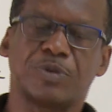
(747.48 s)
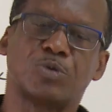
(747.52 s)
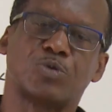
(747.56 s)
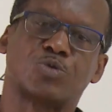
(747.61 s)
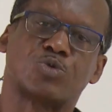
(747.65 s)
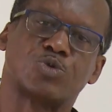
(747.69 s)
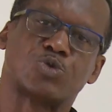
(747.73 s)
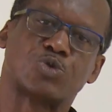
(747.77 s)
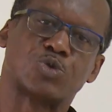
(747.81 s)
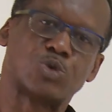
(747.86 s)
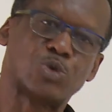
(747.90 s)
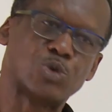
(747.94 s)
of the
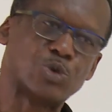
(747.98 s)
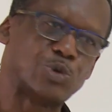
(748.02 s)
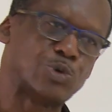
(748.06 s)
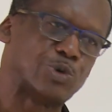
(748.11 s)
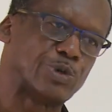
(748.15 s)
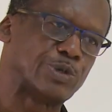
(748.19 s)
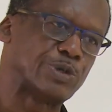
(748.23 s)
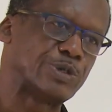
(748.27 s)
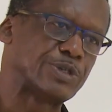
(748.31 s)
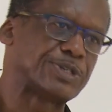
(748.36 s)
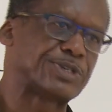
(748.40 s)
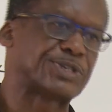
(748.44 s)

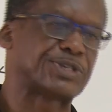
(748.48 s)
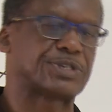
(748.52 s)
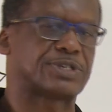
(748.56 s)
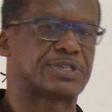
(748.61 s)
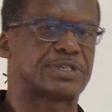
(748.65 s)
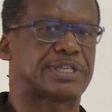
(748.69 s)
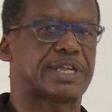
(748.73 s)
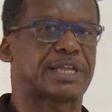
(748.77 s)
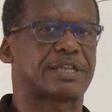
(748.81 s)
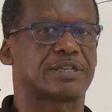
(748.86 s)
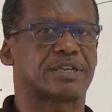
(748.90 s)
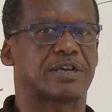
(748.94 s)

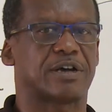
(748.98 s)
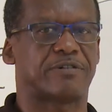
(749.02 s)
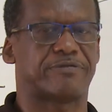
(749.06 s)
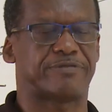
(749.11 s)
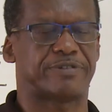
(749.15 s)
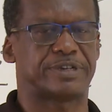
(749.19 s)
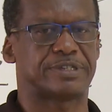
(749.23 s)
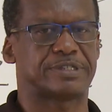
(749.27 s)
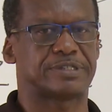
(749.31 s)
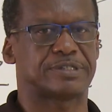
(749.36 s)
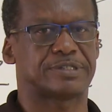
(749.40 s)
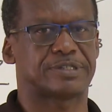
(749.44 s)
rules that
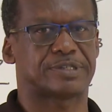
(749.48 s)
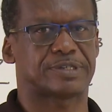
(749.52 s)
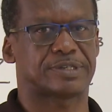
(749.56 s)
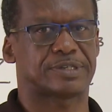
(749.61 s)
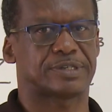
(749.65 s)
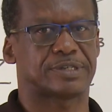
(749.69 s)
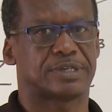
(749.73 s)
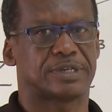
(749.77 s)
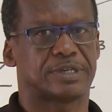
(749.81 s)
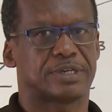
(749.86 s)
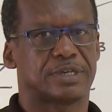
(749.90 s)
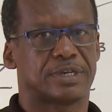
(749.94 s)

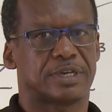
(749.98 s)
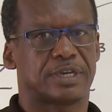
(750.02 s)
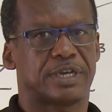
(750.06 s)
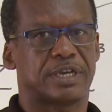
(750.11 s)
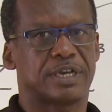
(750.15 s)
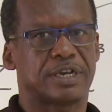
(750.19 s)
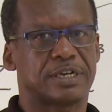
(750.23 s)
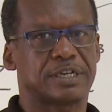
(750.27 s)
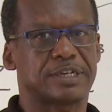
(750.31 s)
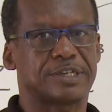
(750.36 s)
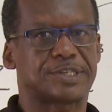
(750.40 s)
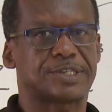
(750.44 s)
governs
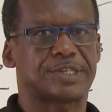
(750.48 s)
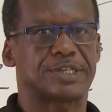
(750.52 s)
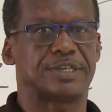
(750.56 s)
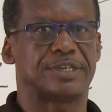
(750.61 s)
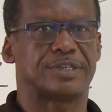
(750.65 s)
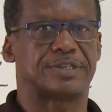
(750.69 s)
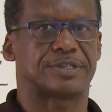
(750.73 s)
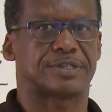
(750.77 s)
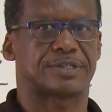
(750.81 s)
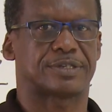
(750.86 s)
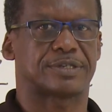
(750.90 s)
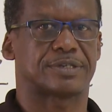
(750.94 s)

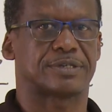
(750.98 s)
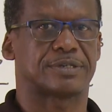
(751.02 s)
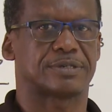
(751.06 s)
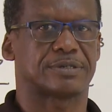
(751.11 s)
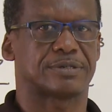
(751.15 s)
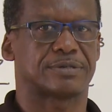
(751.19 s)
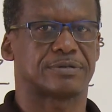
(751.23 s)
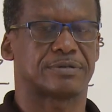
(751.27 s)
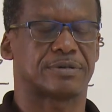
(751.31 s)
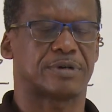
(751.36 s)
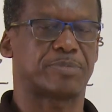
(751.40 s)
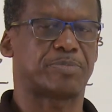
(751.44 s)
indices
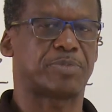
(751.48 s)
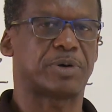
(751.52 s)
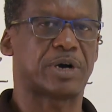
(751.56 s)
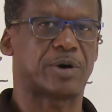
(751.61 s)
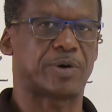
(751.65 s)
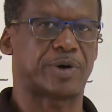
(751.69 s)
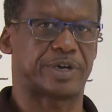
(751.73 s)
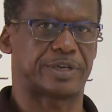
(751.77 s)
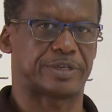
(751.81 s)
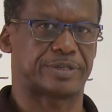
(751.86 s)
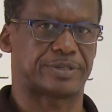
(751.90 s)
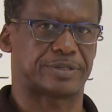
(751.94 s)
or
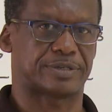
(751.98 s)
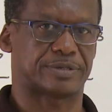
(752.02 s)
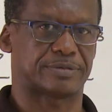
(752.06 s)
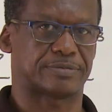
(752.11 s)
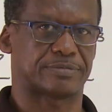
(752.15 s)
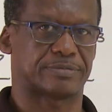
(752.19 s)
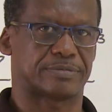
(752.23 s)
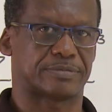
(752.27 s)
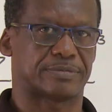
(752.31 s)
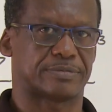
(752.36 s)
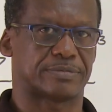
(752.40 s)
powers.